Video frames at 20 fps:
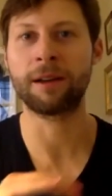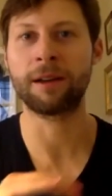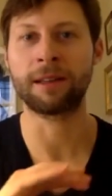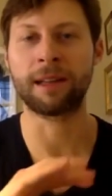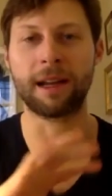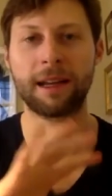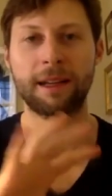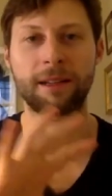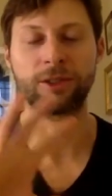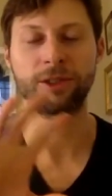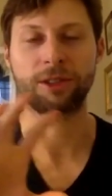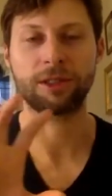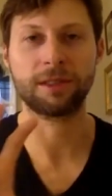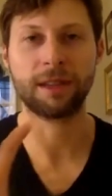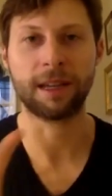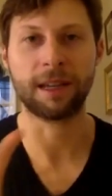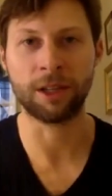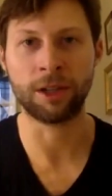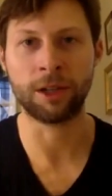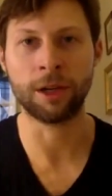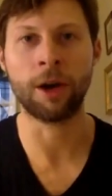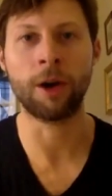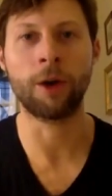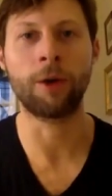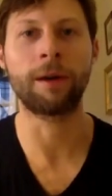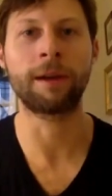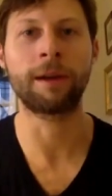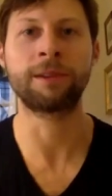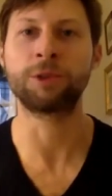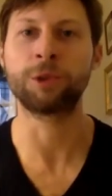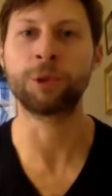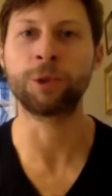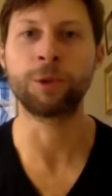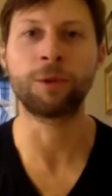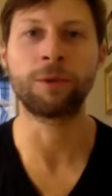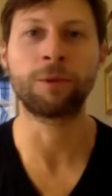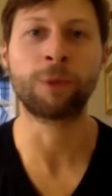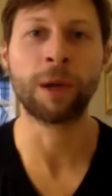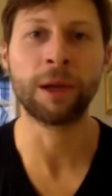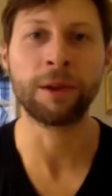and then I can just like go and
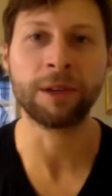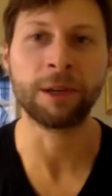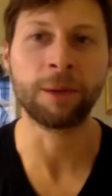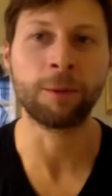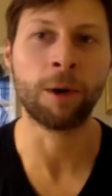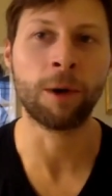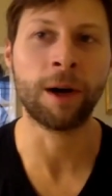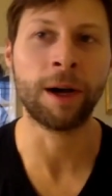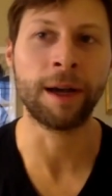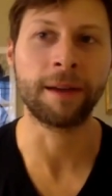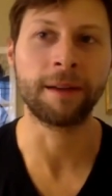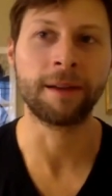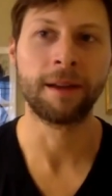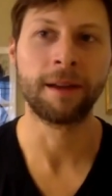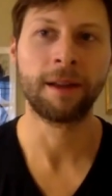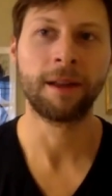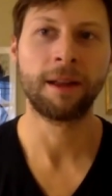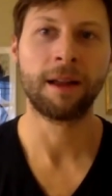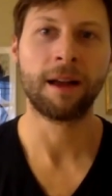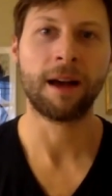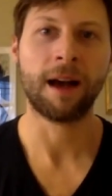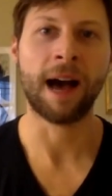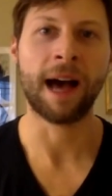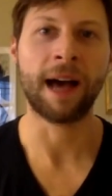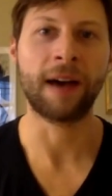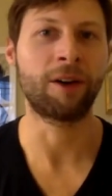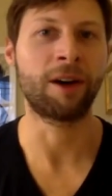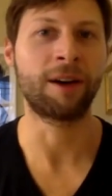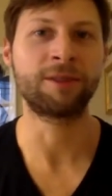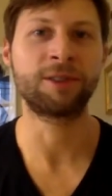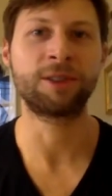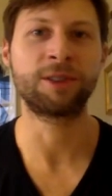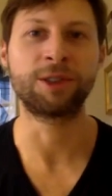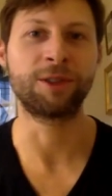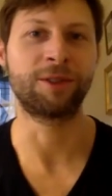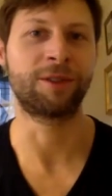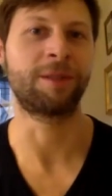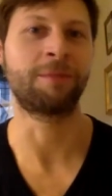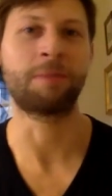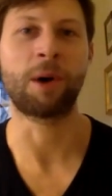do really what I love to
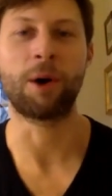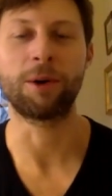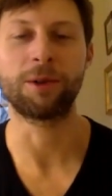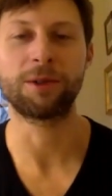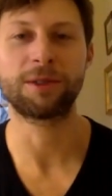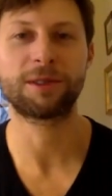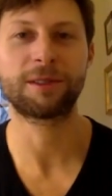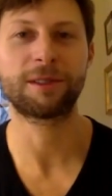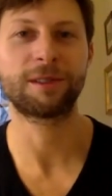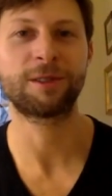do the most.